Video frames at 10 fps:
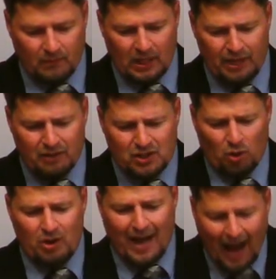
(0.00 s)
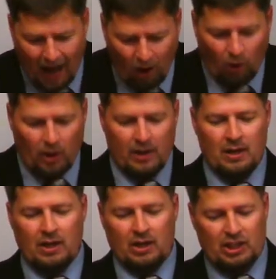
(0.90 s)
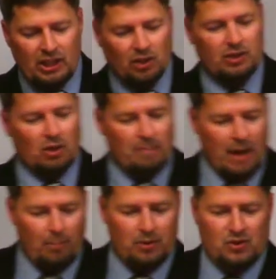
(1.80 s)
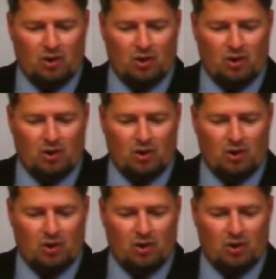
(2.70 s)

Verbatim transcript: even so now yield your members